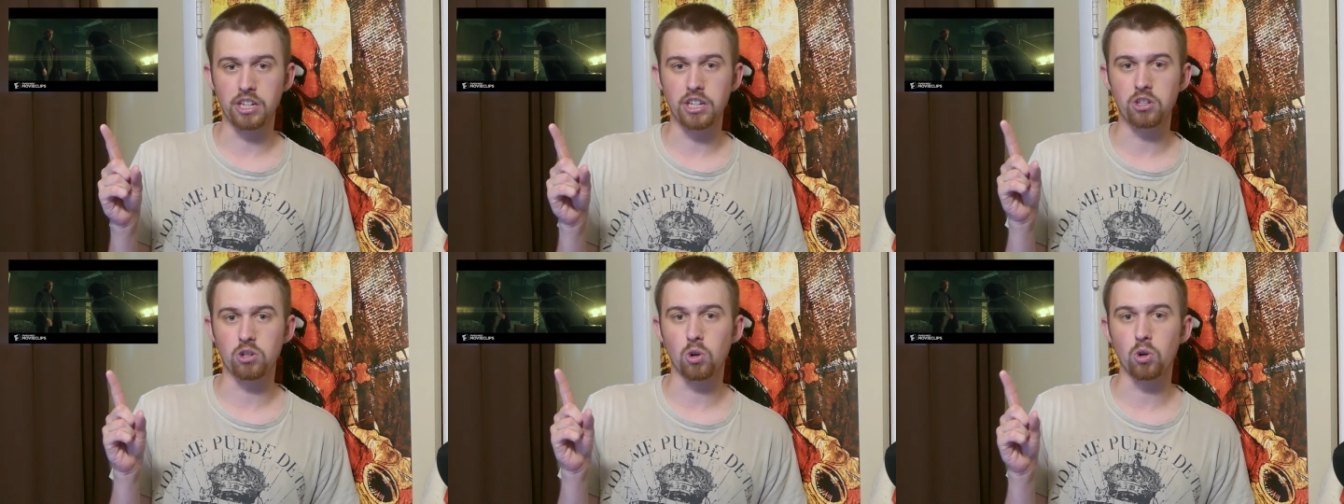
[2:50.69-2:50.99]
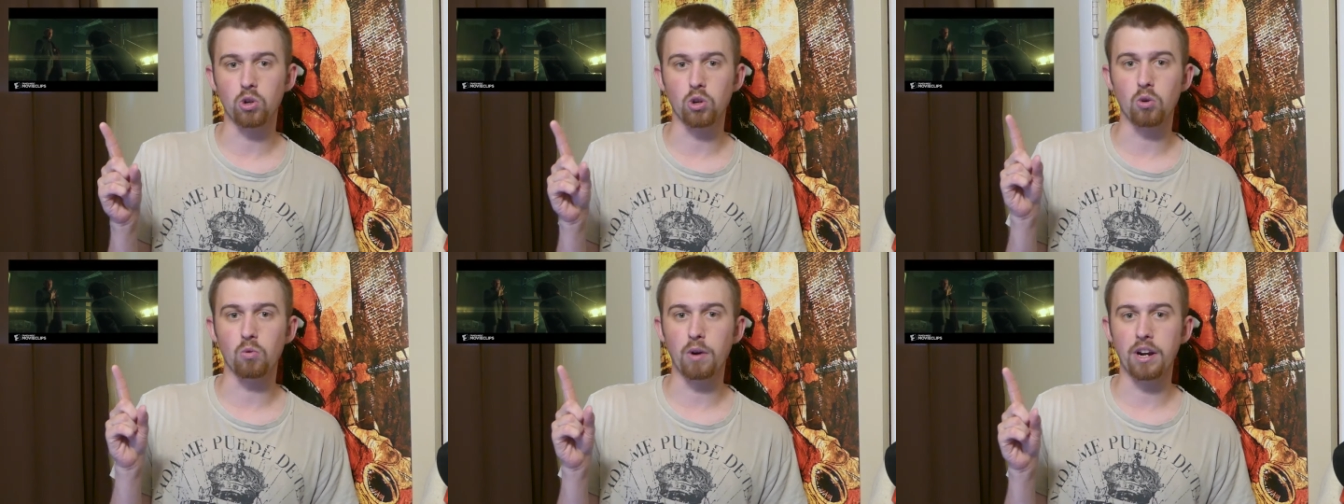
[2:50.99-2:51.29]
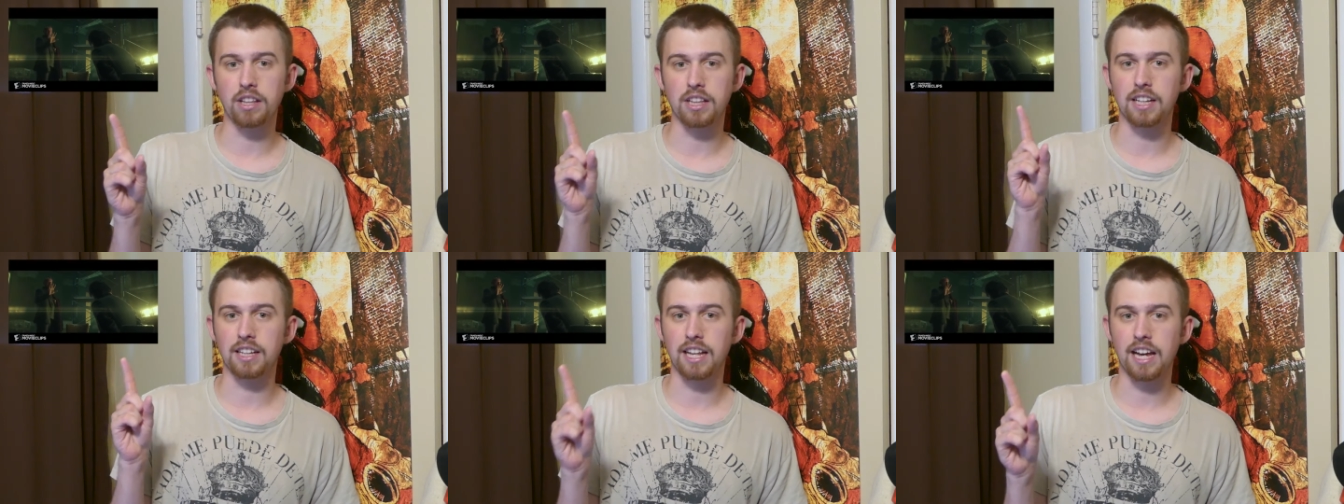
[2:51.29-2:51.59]
he took
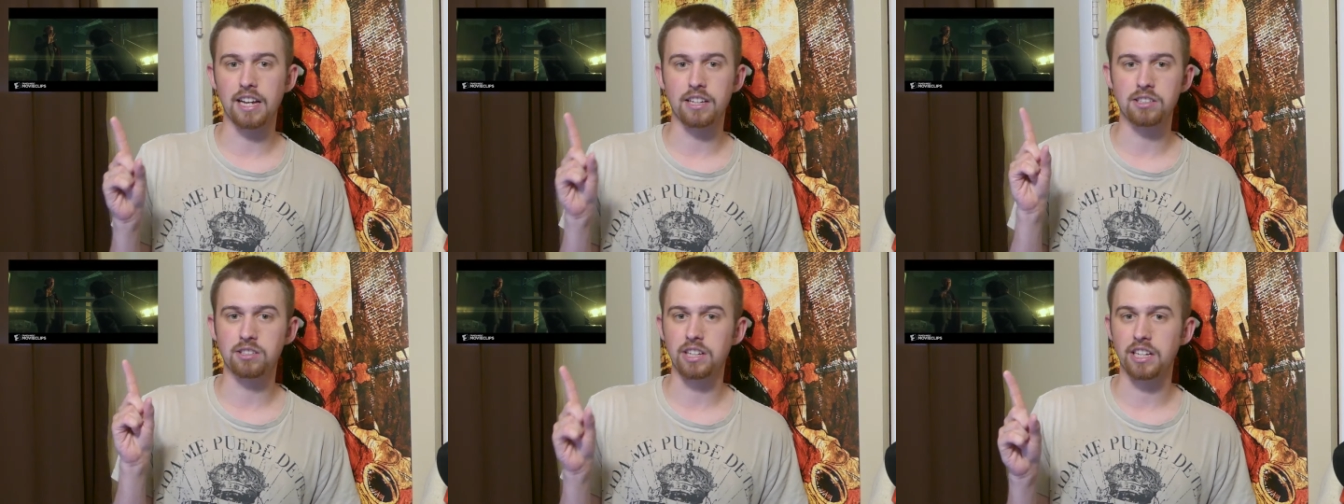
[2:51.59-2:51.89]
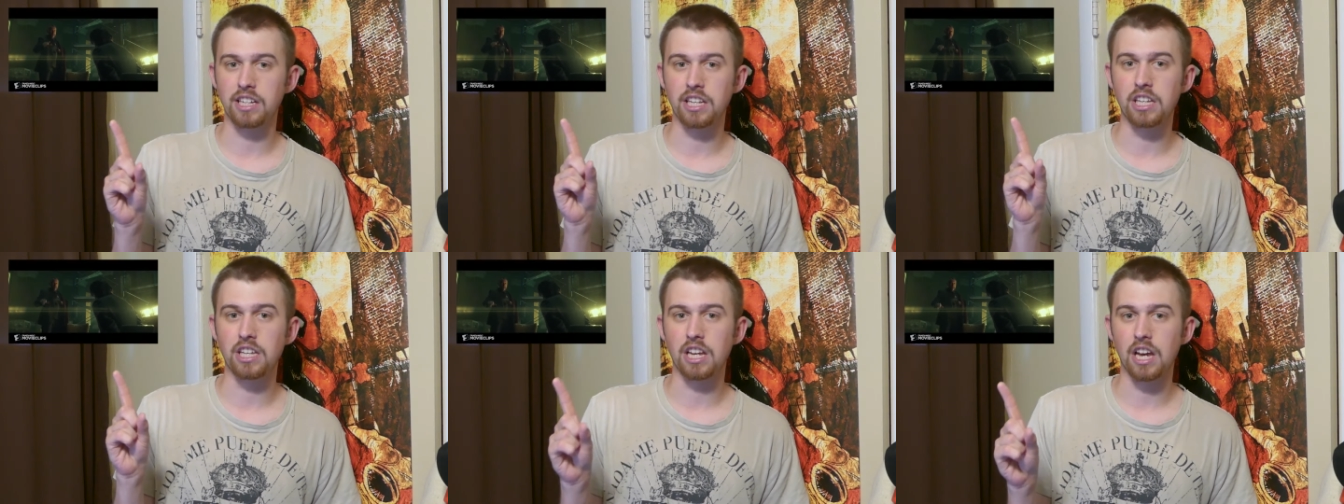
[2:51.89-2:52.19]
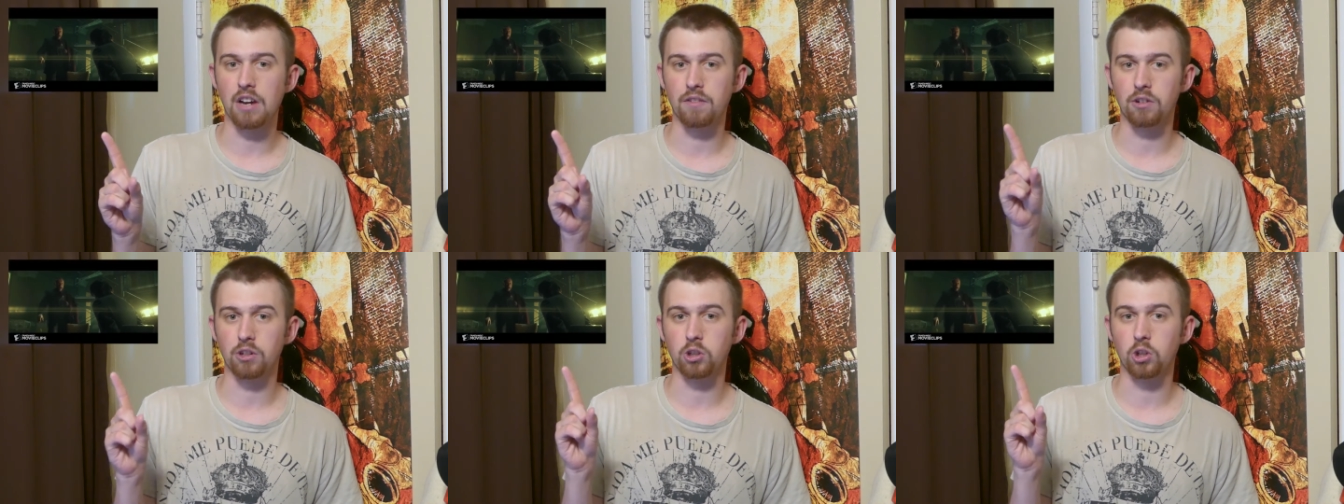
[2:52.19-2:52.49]
away the last thing he
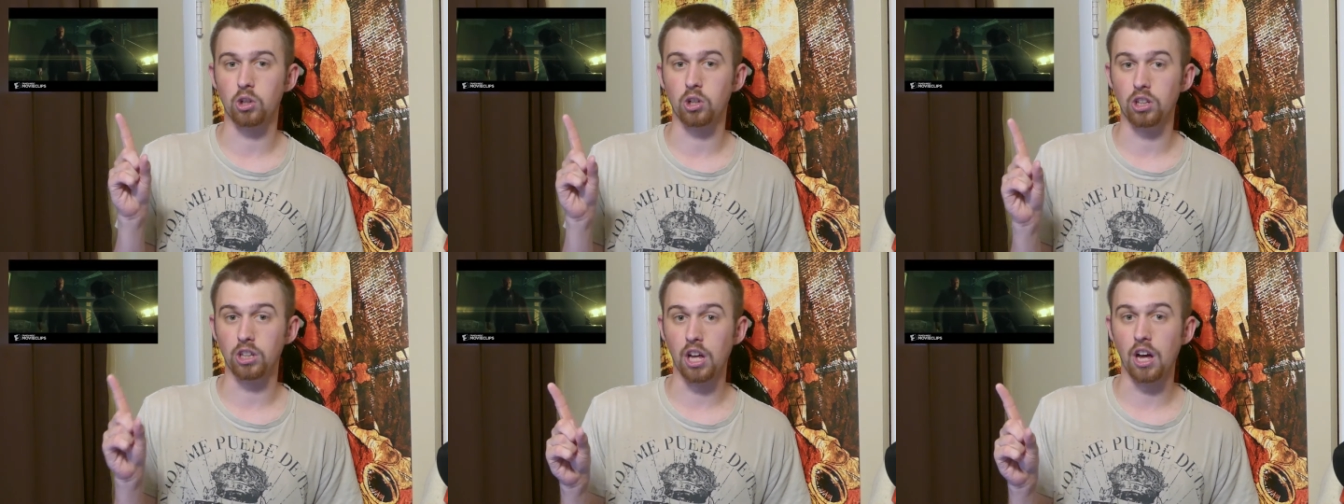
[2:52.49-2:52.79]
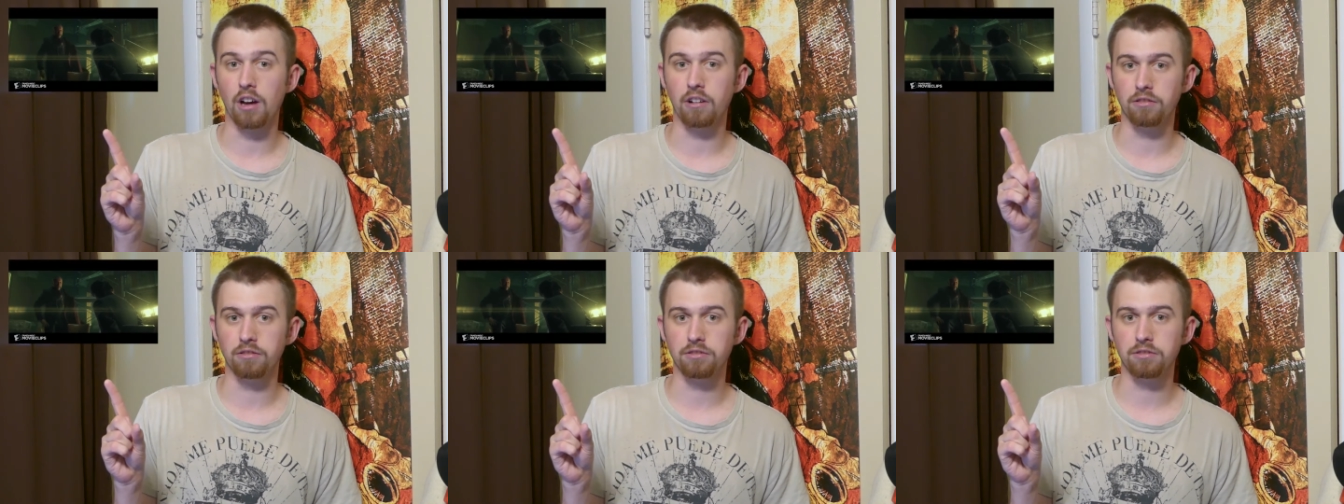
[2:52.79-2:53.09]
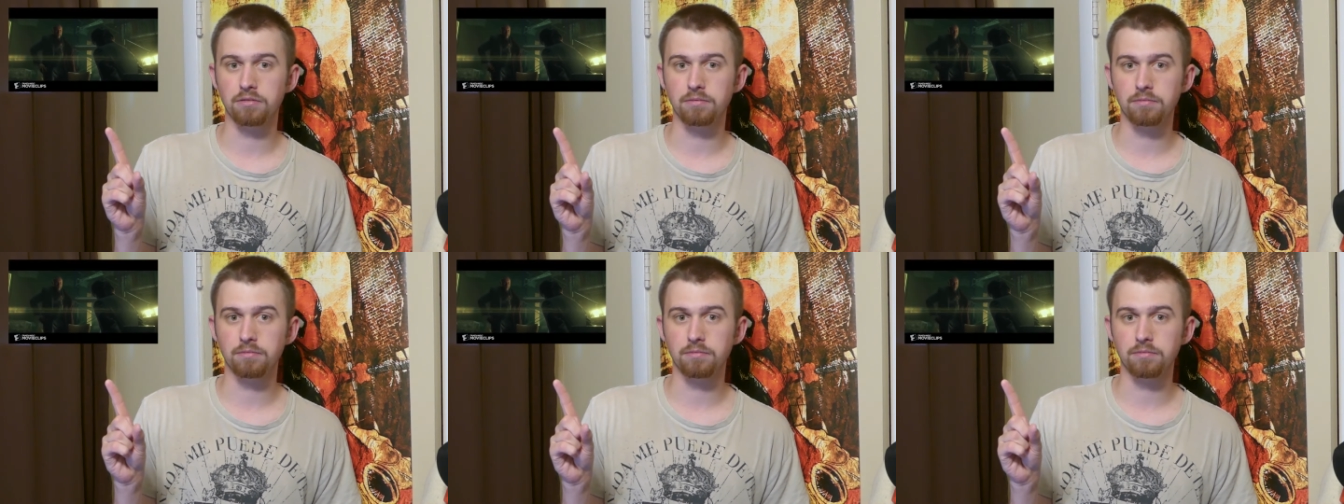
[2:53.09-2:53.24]
ever could love.